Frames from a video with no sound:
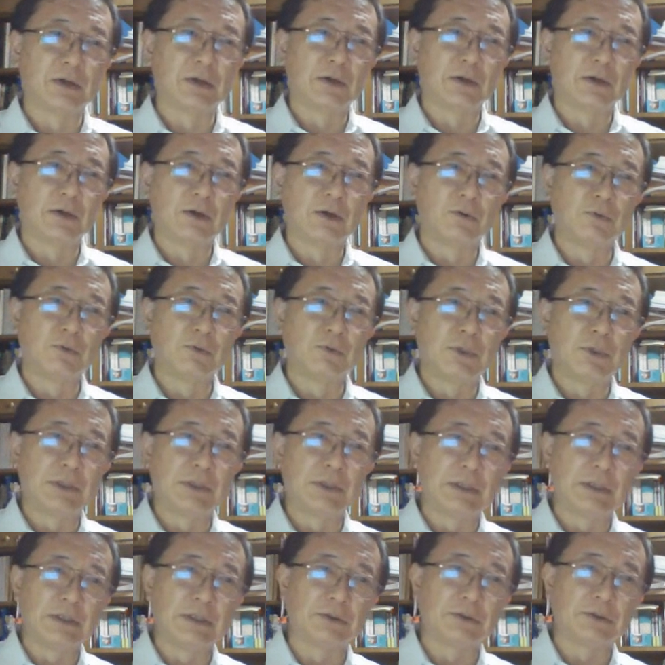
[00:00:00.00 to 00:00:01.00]
We
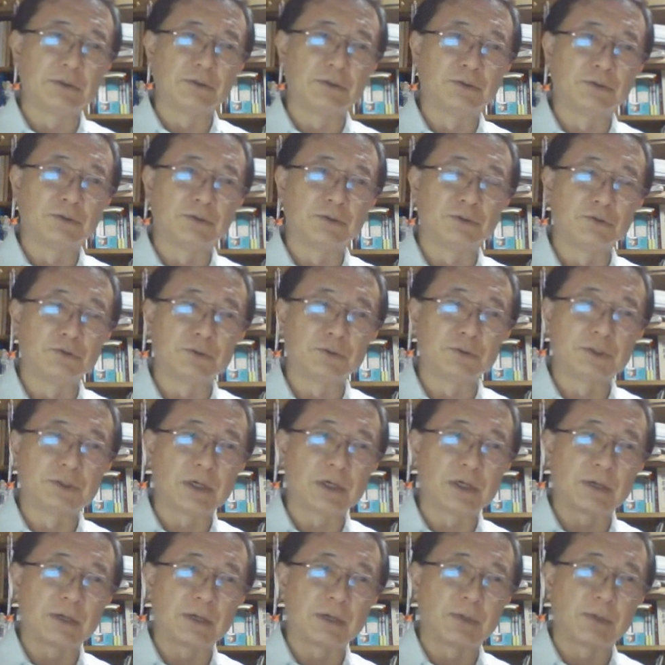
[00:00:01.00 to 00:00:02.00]
need to think
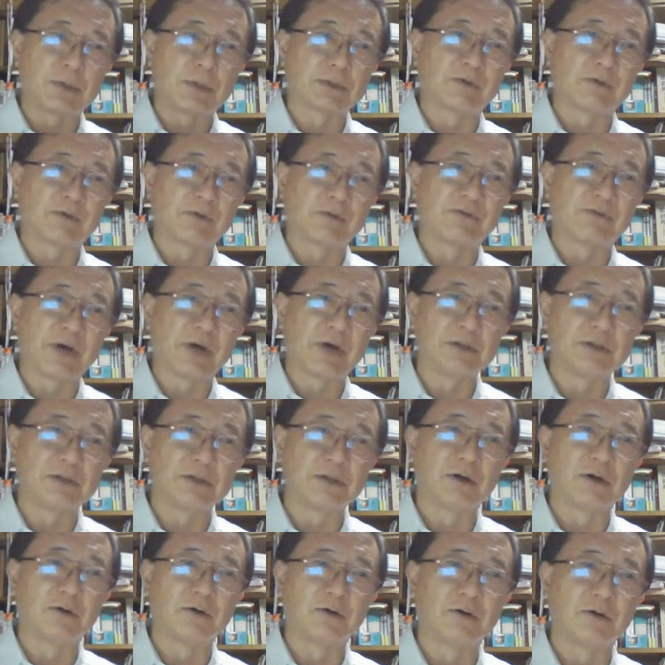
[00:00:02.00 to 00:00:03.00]
about the value
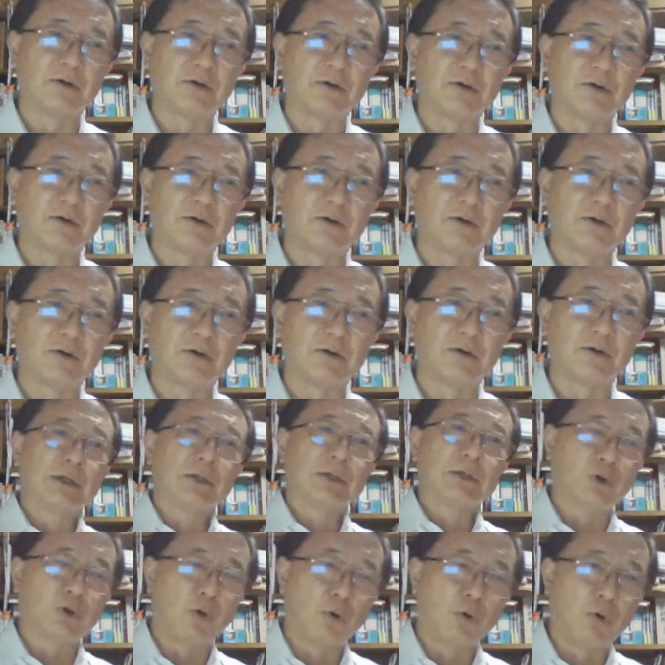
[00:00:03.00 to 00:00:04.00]
of the
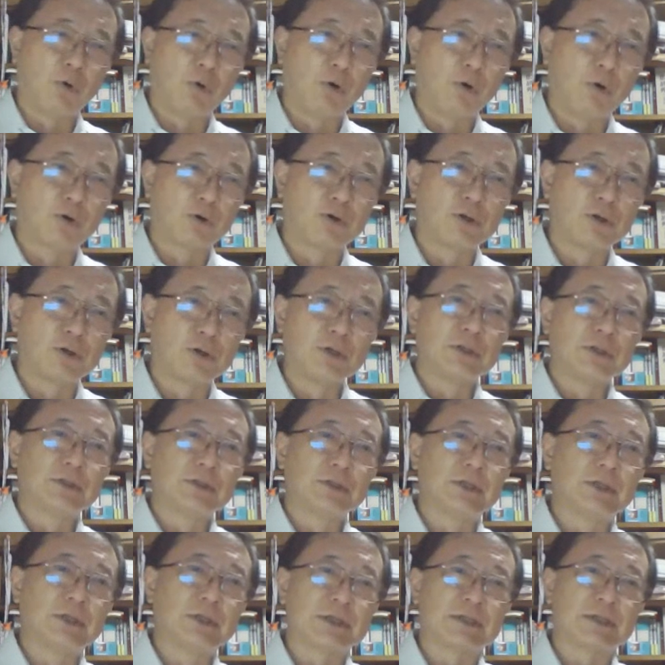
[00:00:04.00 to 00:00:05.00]
talk
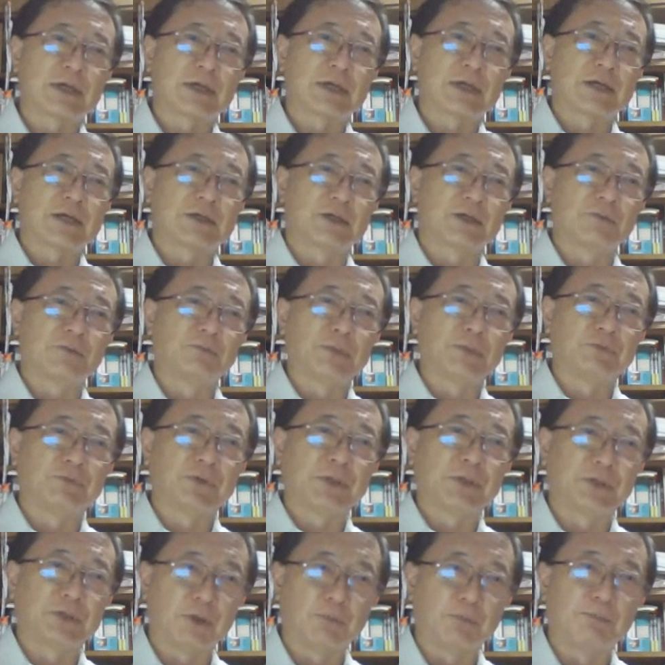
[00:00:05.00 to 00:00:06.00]
discussion
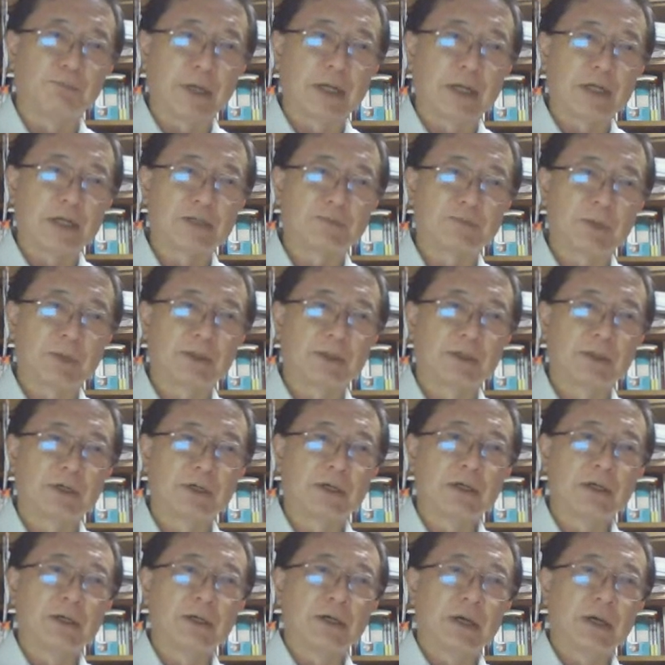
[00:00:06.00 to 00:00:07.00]
between top management
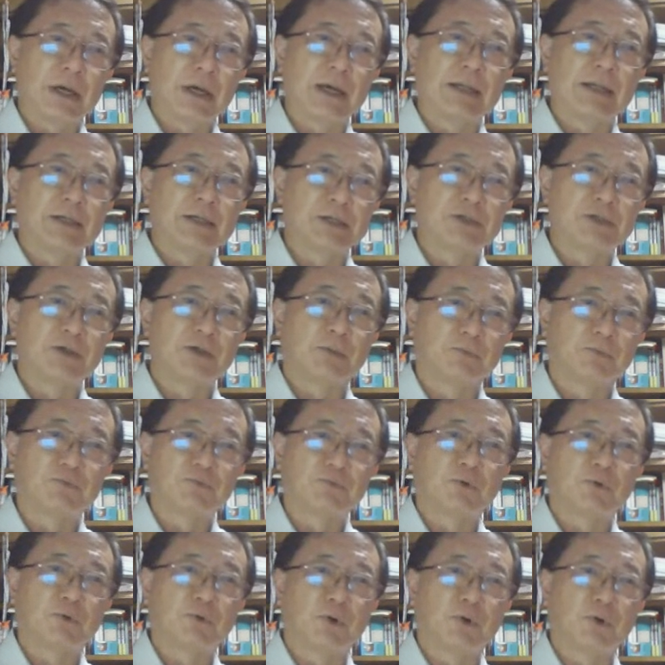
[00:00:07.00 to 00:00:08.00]
and shop
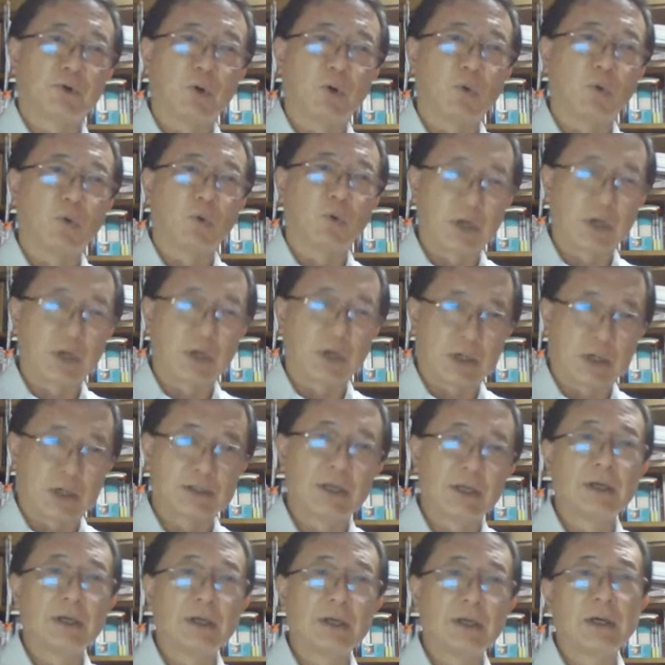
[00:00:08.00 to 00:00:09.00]
floor workers.
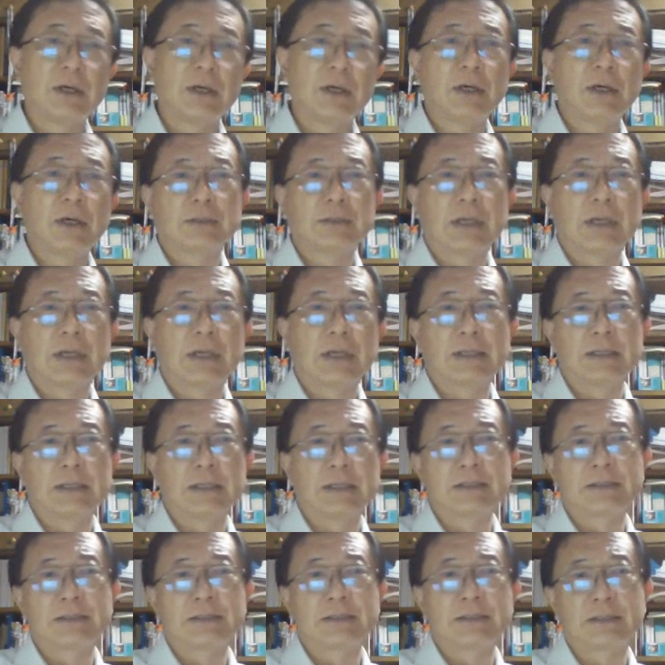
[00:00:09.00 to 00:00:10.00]
That
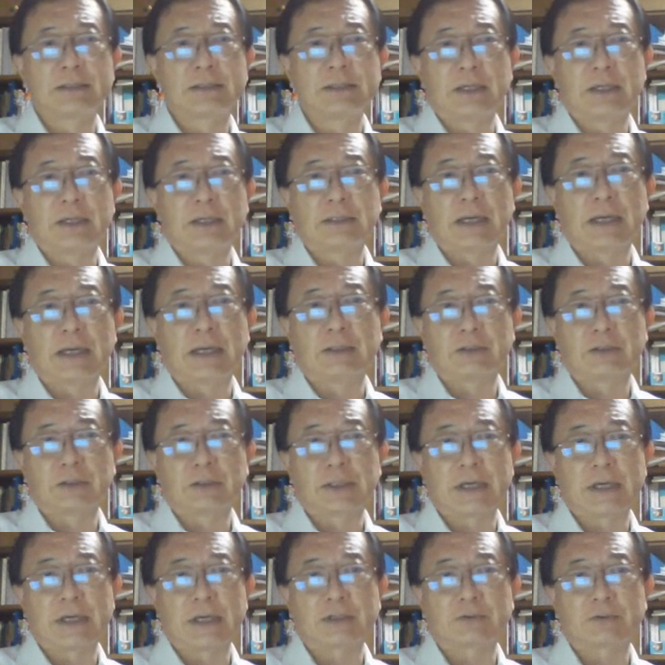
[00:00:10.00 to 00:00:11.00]
is that
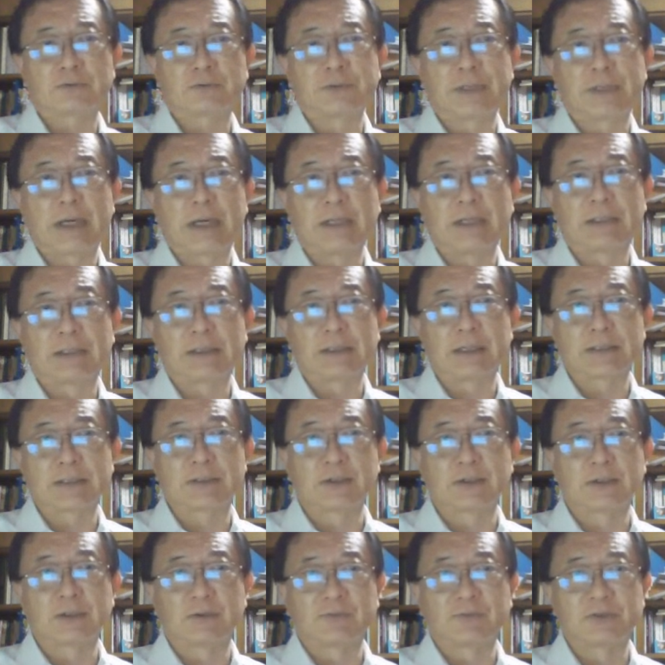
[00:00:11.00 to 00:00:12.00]
can create a
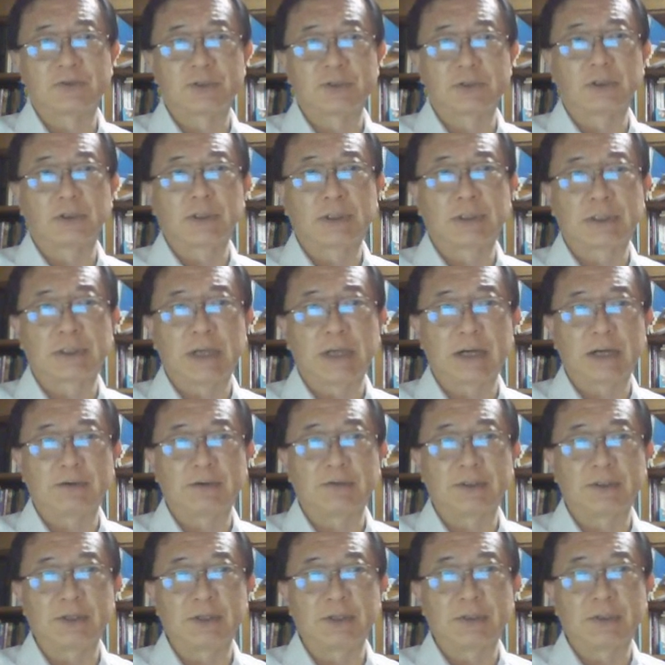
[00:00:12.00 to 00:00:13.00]
sort of
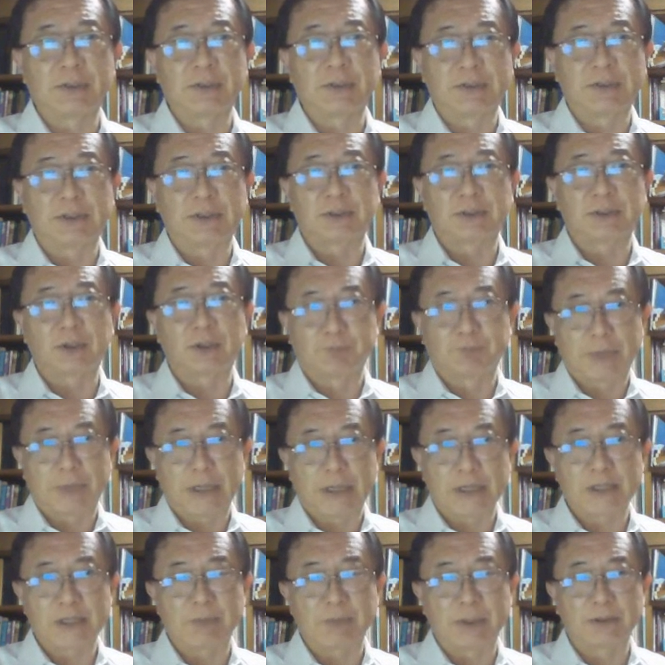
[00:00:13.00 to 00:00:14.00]
solidarity between top
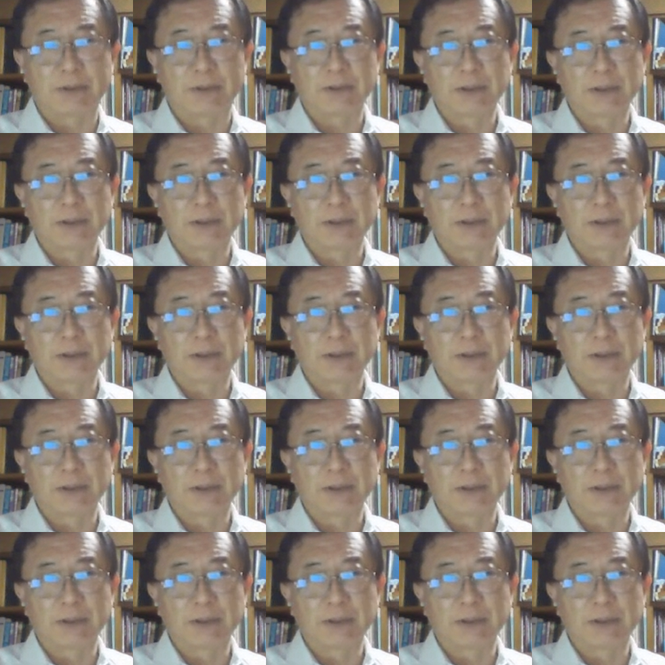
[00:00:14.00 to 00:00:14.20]
management